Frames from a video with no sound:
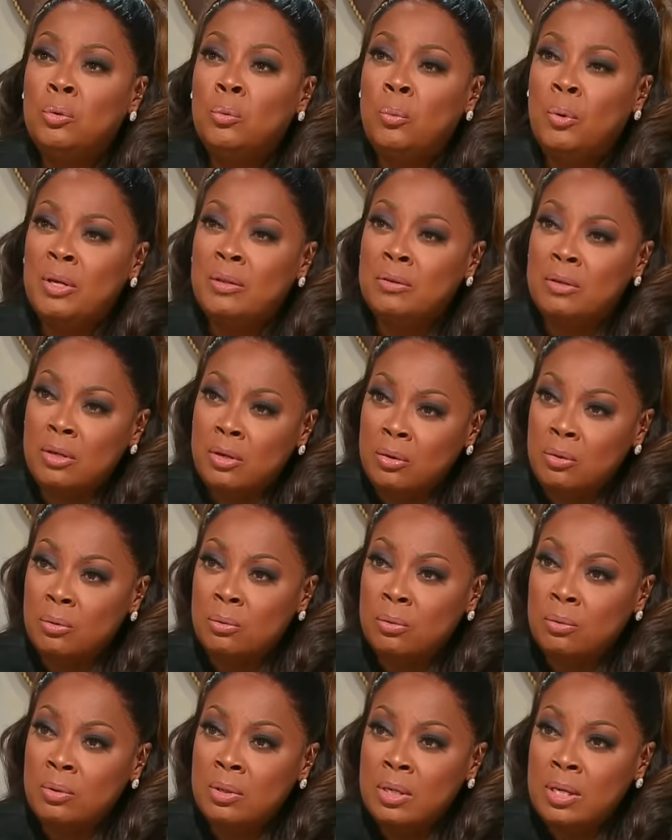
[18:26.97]
with
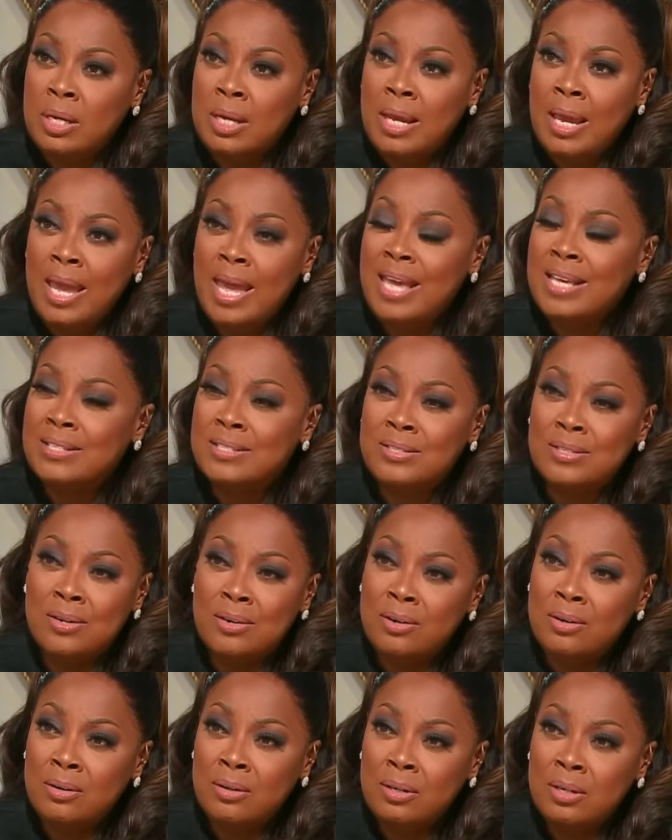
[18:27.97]
you. And,
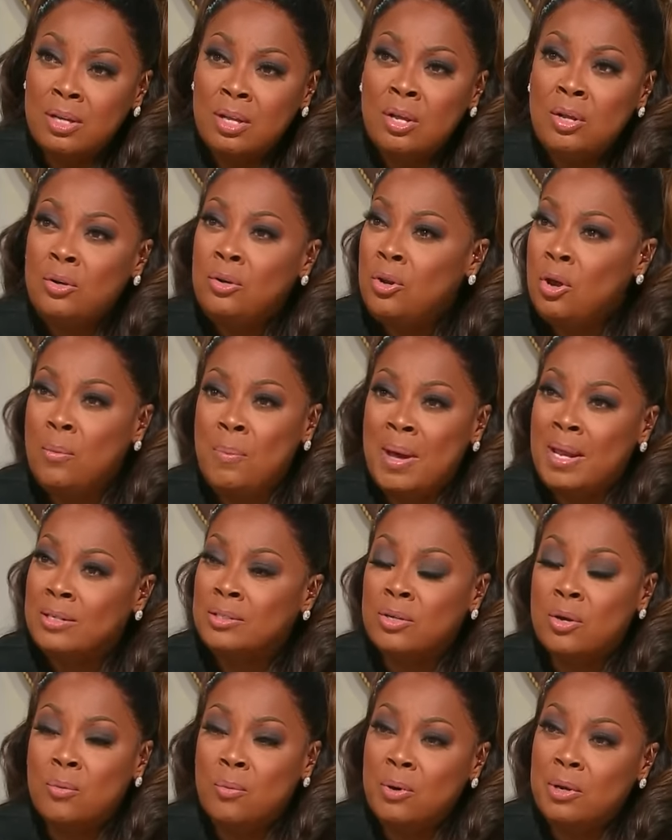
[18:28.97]
sir,
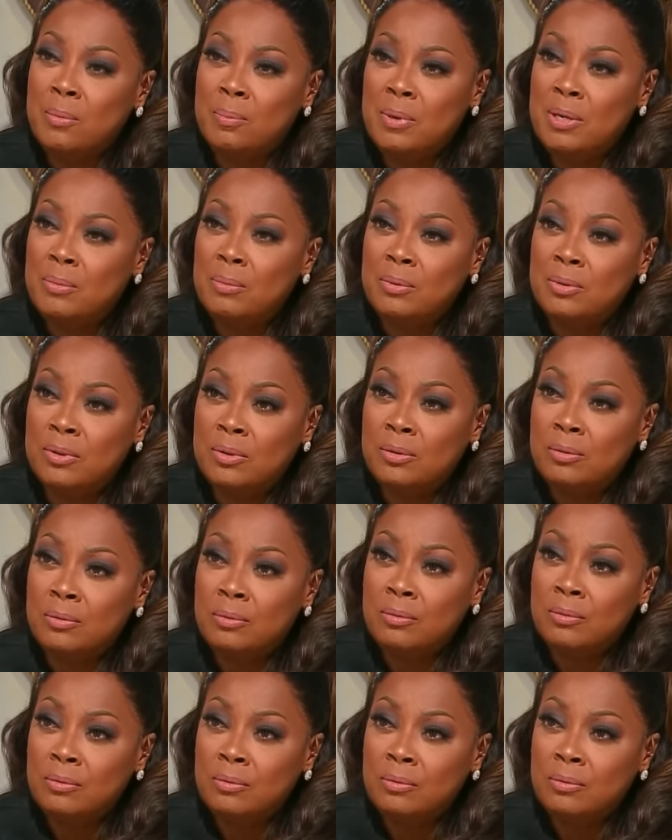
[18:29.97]
nobody's gonna wanna be with you.